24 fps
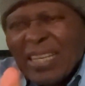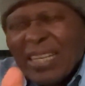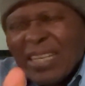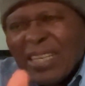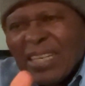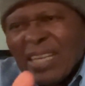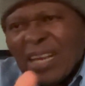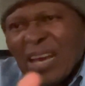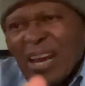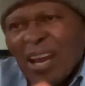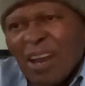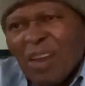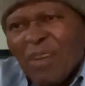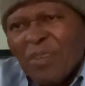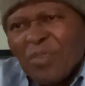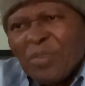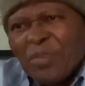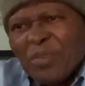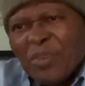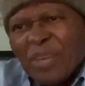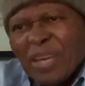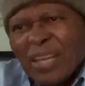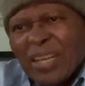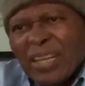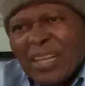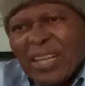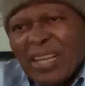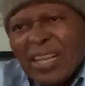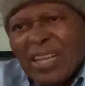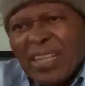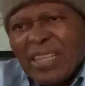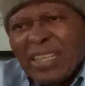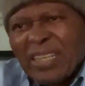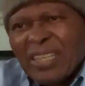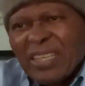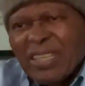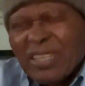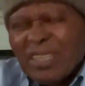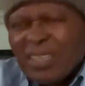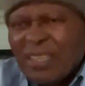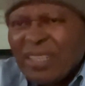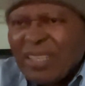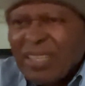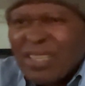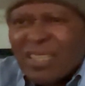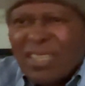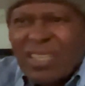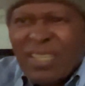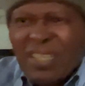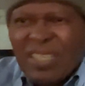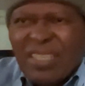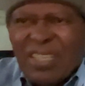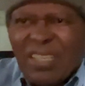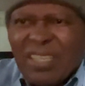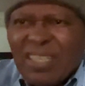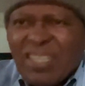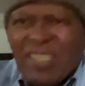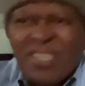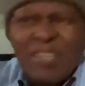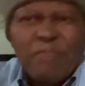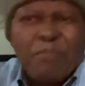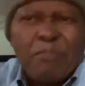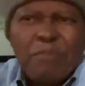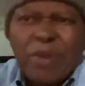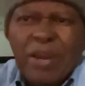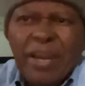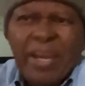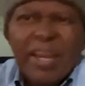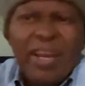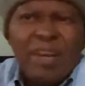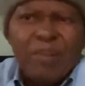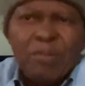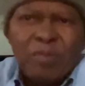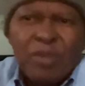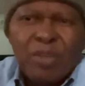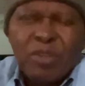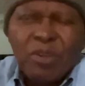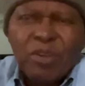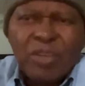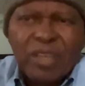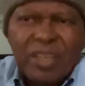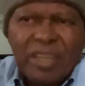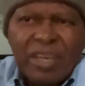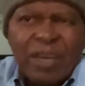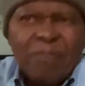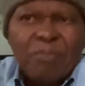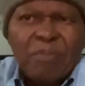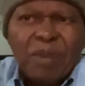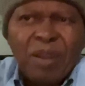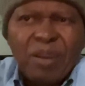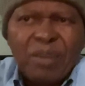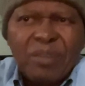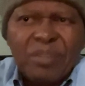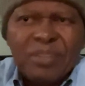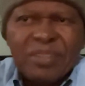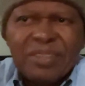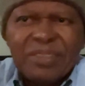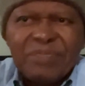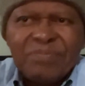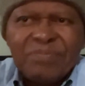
now you can get, this is the brain we're talking about.